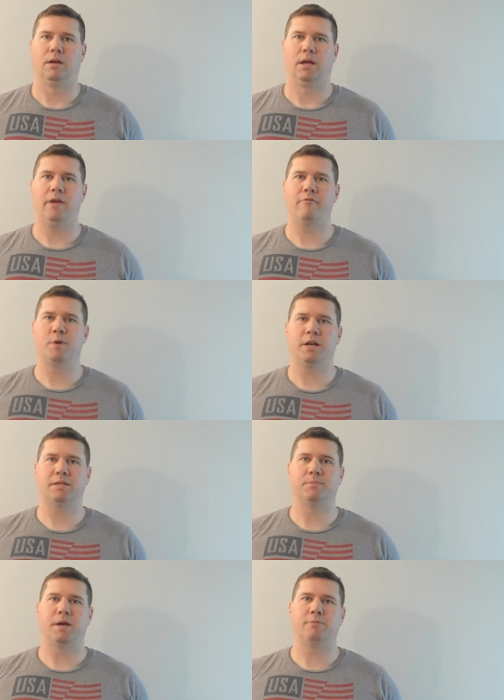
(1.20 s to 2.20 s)
Hey everybody,
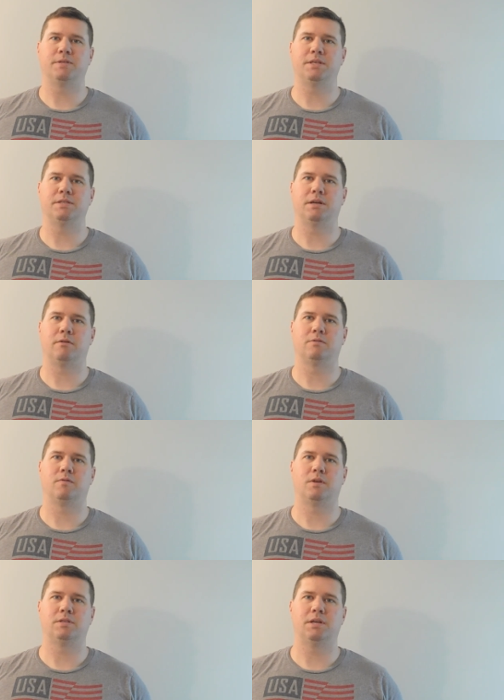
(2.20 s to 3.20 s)
it's Mike with Steeds and Arrows
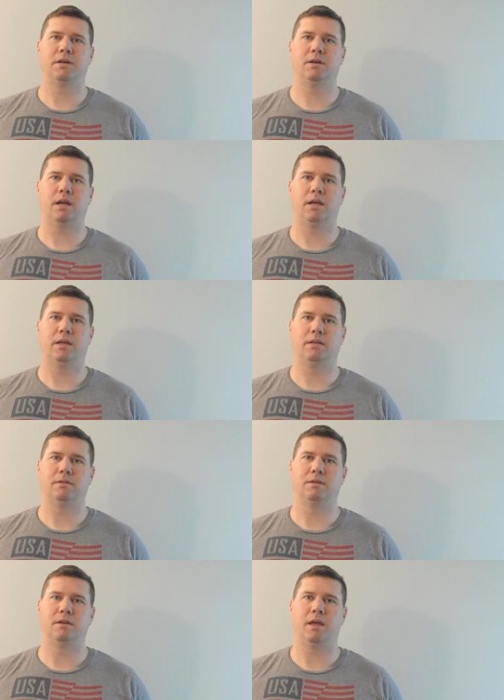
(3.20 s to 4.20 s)
Frontier, and
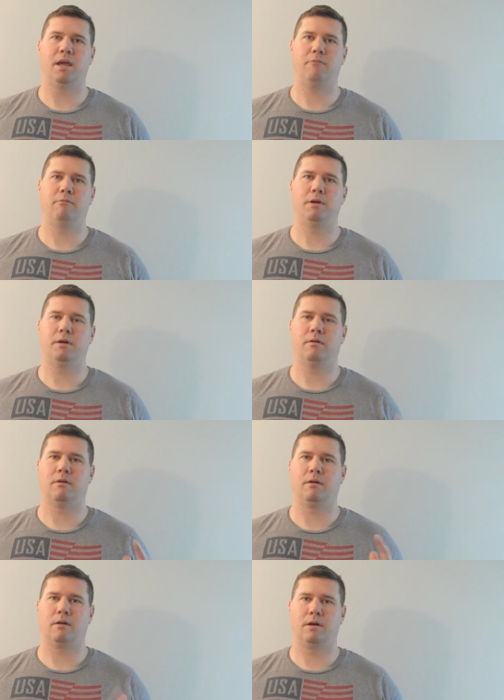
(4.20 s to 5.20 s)
today we
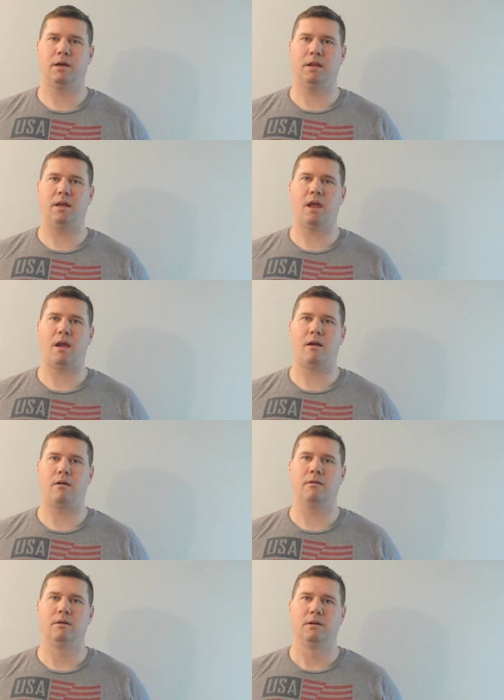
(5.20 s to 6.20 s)
are cutting
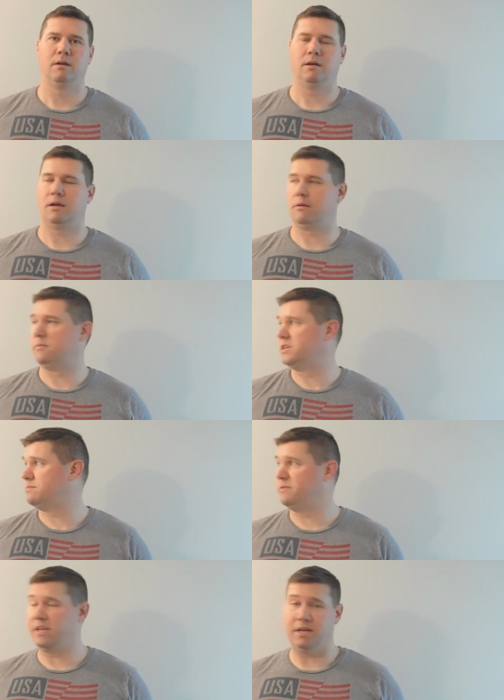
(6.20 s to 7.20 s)
hair.
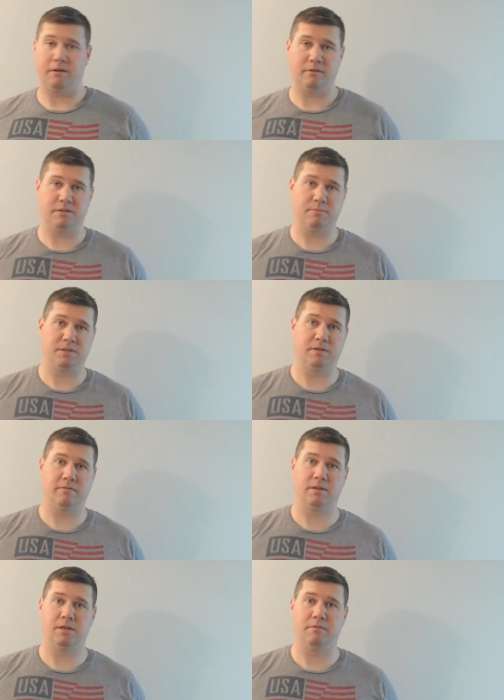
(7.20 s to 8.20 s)
This video is
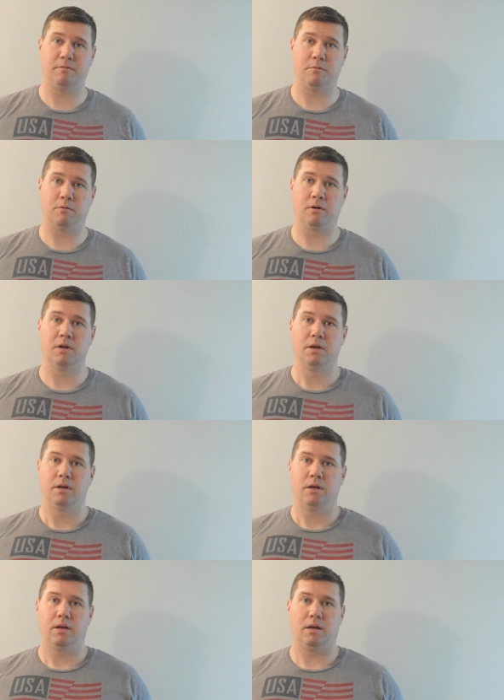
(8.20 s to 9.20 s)
specifically for
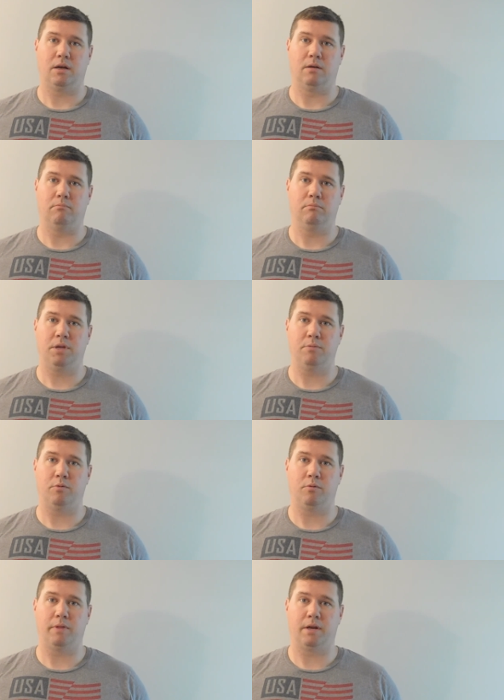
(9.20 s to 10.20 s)

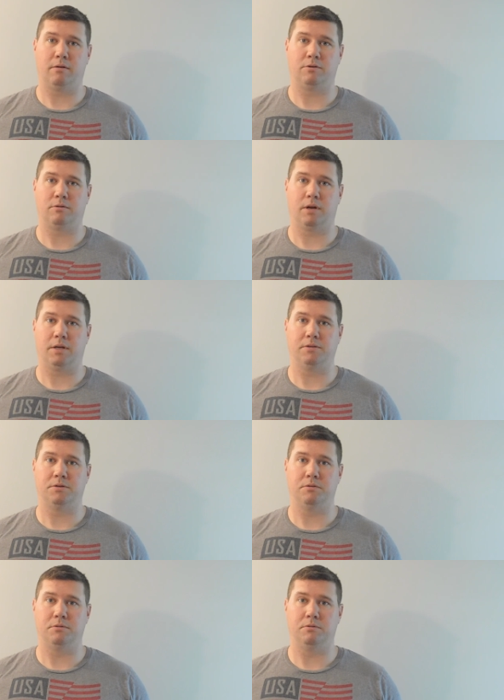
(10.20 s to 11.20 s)
people that are trying
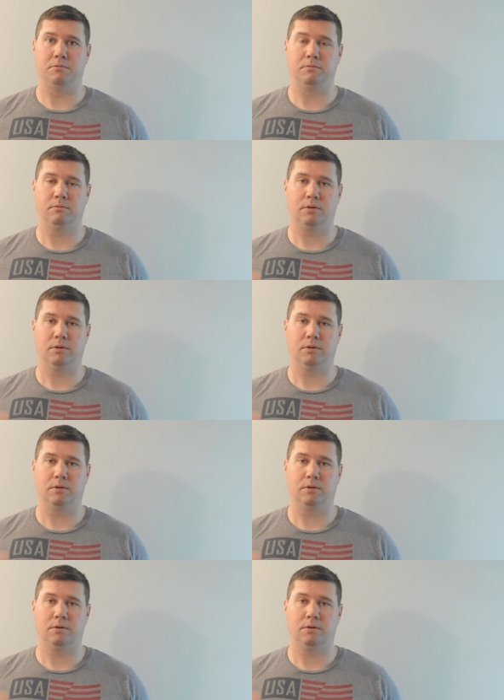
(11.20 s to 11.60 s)
to